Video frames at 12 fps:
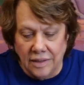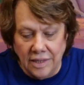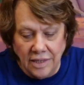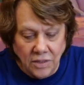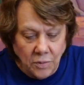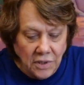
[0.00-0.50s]

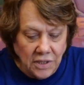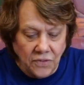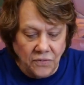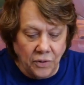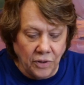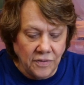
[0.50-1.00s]
This one is
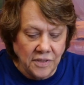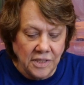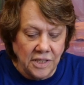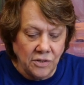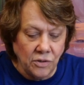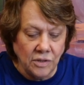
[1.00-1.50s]
full of
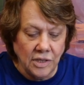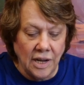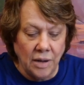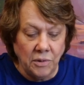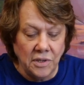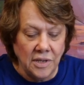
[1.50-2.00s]
scissors, and
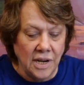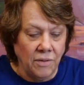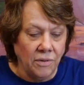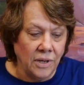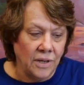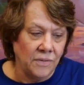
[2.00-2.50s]
I would
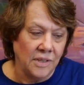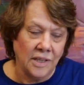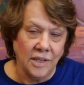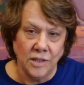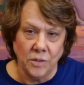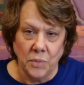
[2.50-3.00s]
never give the
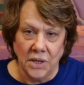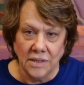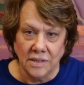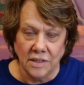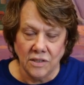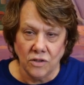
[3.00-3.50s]
kids big
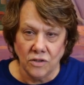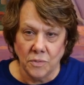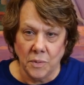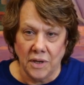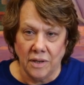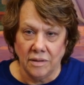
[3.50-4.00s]
scissors,
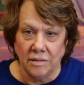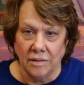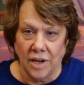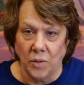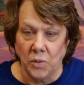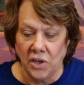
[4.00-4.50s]
but
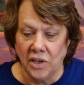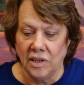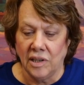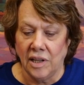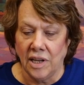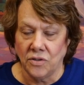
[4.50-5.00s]
I'm not in a
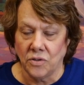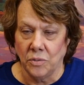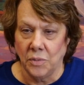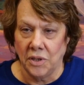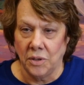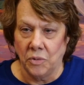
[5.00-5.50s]

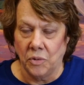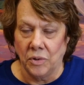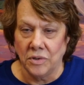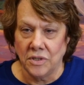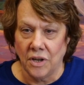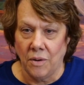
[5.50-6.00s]
classroom
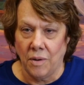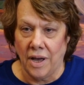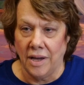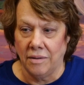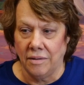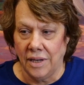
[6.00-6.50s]
anymore, so
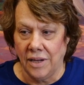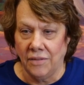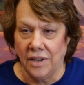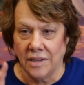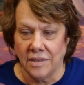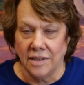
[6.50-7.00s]
I don't have
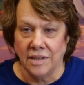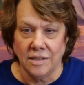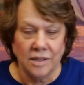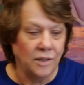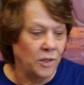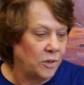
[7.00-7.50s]
access
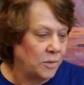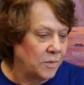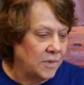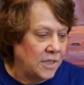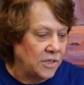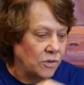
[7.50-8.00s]
to little
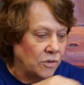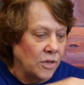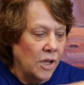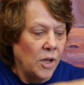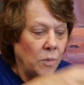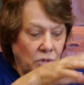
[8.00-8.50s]
scissors.
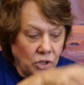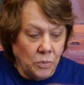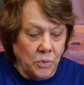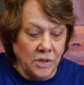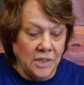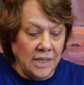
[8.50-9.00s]
But you can
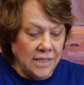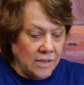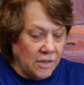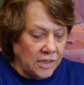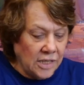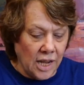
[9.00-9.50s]
put these
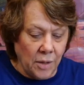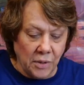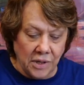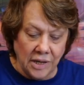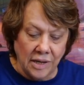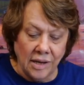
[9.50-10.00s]
on the
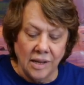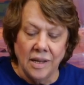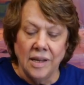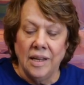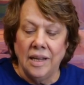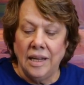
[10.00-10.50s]
table, and
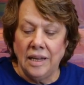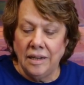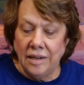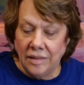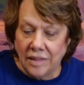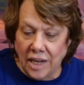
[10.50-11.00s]

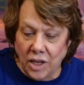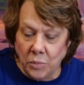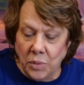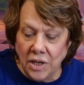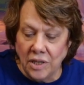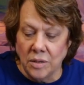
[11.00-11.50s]
they could
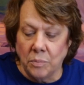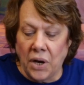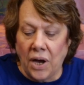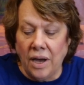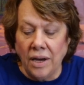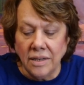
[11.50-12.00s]
be in the
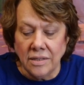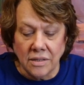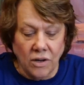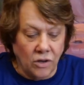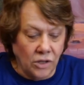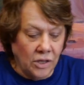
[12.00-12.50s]
box,
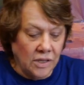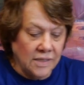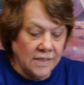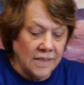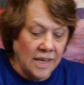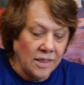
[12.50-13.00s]
or you can
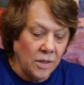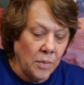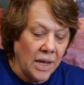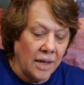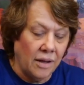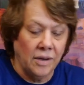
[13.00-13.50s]
set them
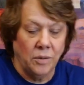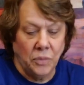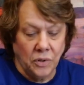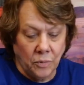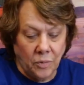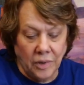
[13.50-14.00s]
out and
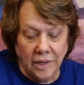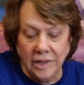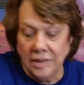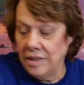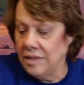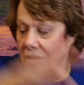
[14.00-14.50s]
put one
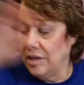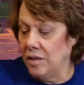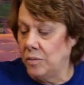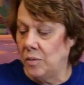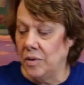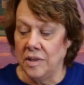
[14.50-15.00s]
at this
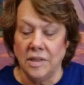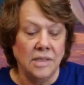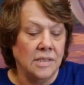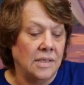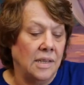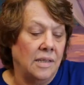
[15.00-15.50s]
end and one at
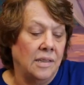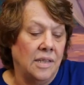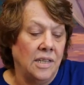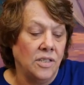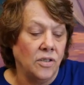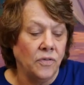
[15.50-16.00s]
this end.
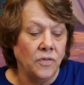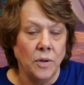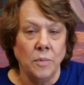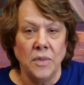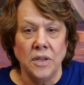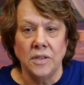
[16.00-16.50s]
These are
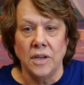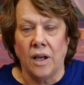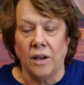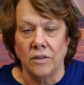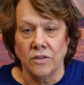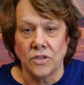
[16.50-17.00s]
from the
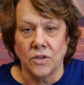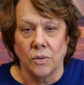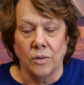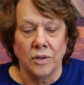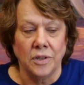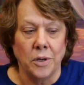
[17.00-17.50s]
dollar
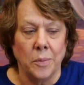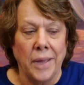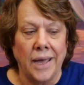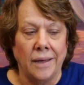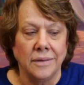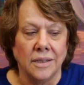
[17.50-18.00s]
store, and they're
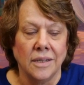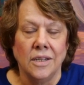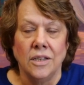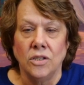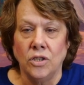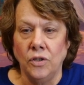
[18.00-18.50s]
about
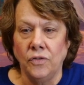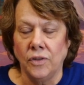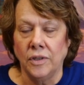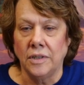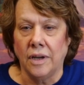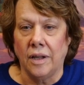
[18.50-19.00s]
2
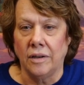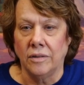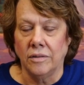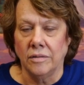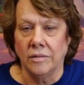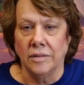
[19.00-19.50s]
for
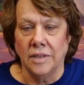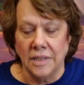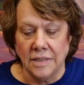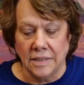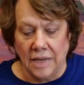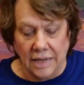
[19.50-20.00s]
$1.
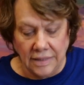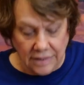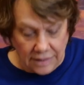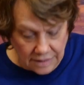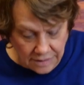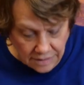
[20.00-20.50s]
This size
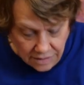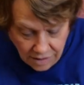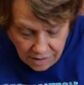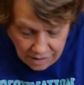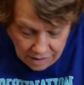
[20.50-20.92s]
is.